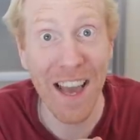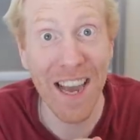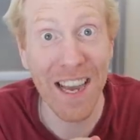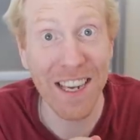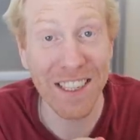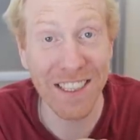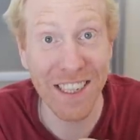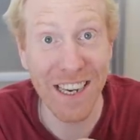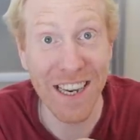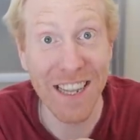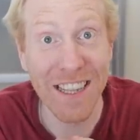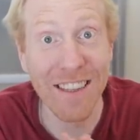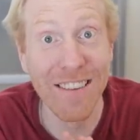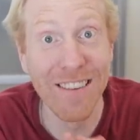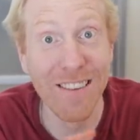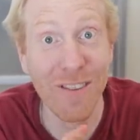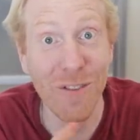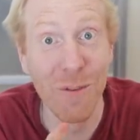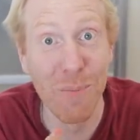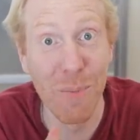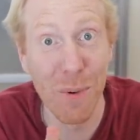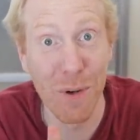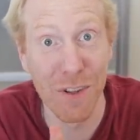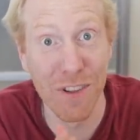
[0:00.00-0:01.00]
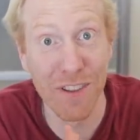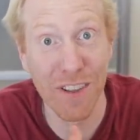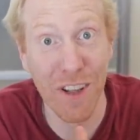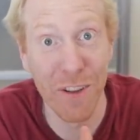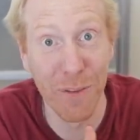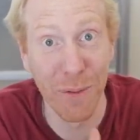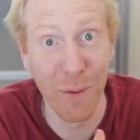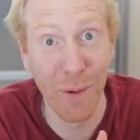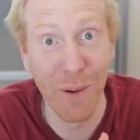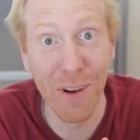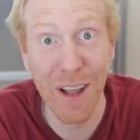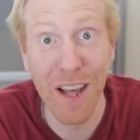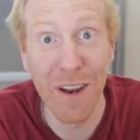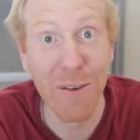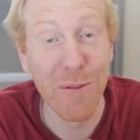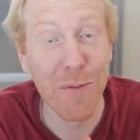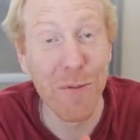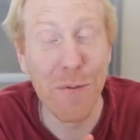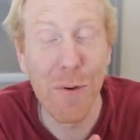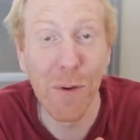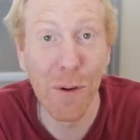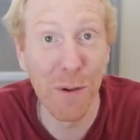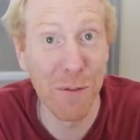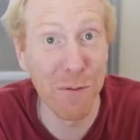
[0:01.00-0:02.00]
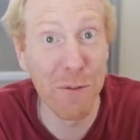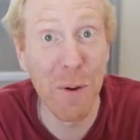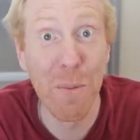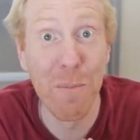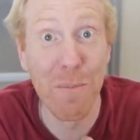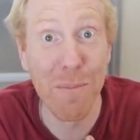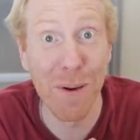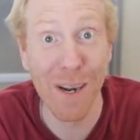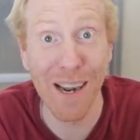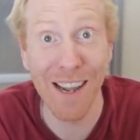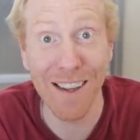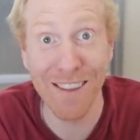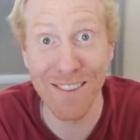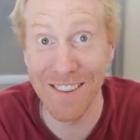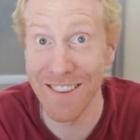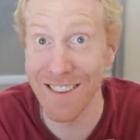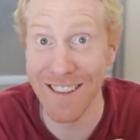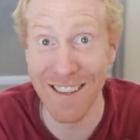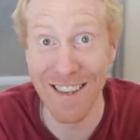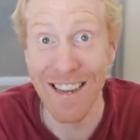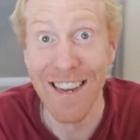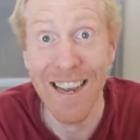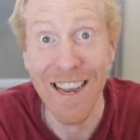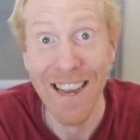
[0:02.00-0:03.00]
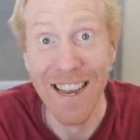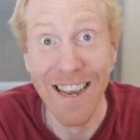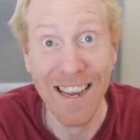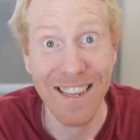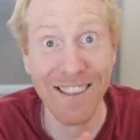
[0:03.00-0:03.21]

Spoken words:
actually super subtle and full of complexity.